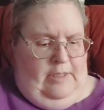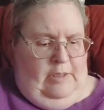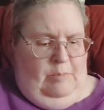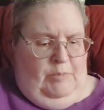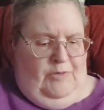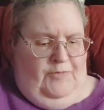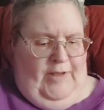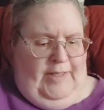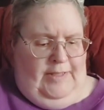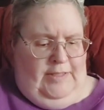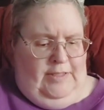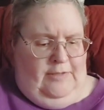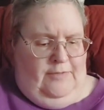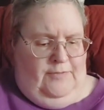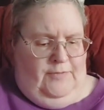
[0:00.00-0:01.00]

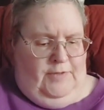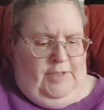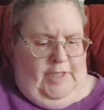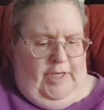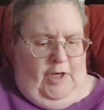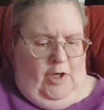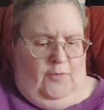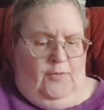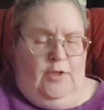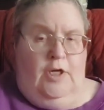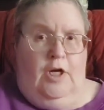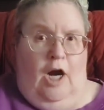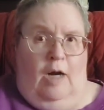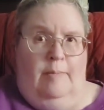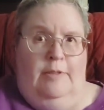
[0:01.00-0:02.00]
Preventive care for
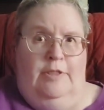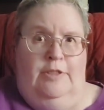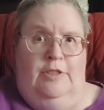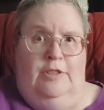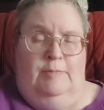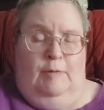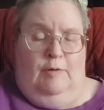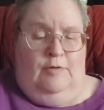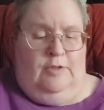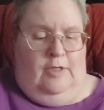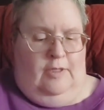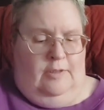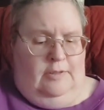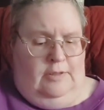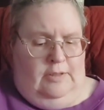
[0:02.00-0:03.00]
garbage
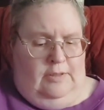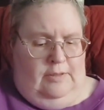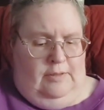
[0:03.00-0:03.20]
disposals.